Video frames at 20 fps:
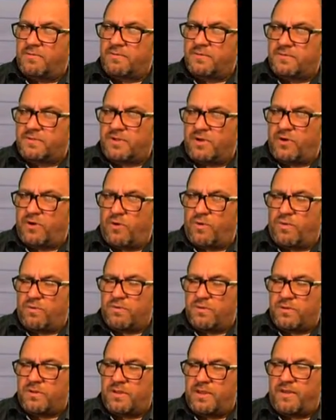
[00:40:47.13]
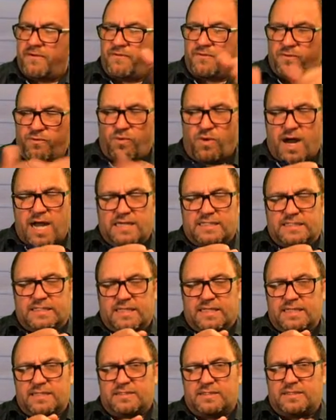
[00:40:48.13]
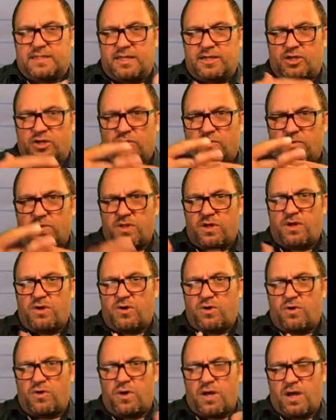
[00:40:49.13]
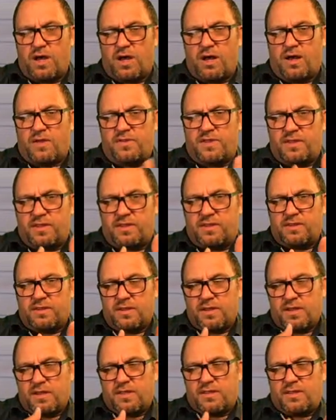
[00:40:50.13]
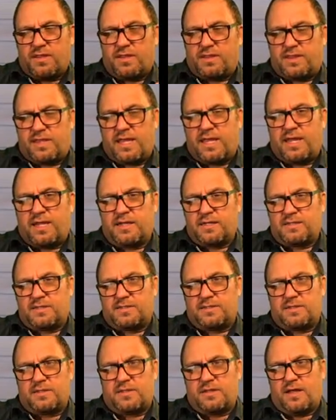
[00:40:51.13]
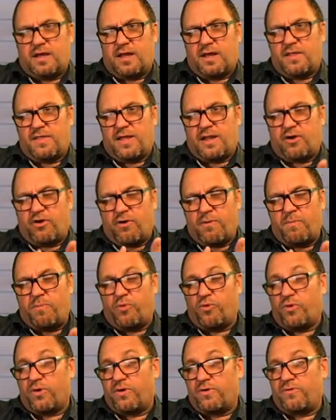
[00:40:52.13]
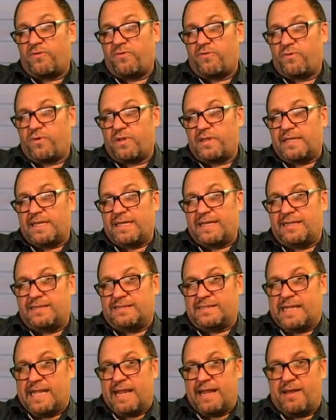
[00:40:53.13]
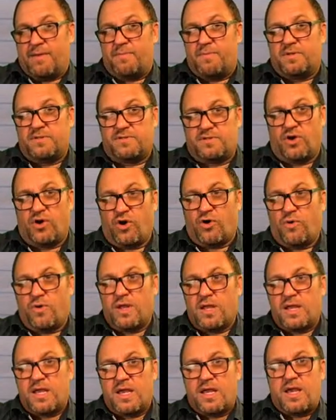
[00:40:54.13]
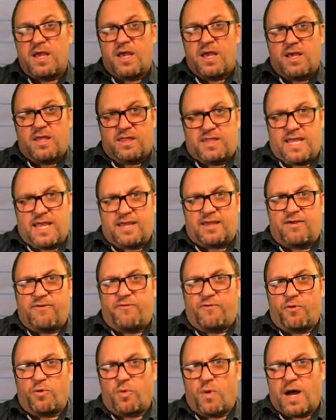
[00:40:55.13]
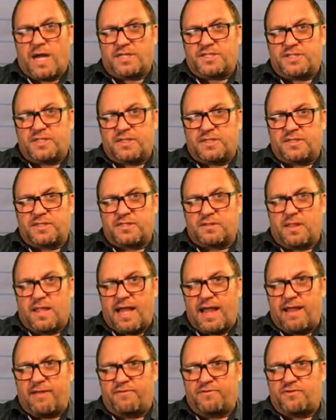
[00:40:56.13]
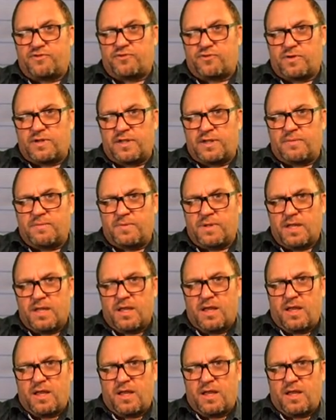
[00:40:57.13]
so if you watch this, then you'll know the things that are important for the exam. So thank you for watching this live stream.